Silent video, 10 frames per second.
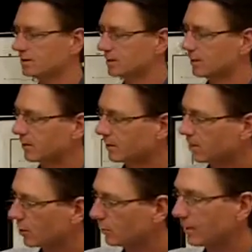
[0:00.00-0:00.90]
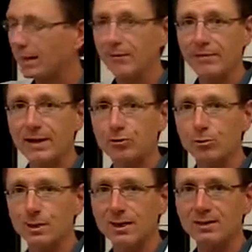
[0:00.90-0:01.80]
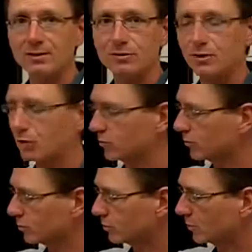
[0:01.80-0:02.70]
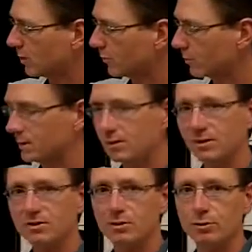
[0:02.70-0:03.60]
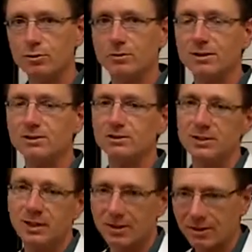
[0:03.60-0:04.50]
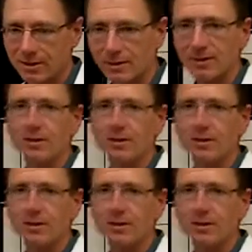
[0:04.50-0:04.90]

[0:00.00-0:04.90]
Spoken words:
something called myofascial pain and dysfunction, which can come from any of these gluteal muscles in the area.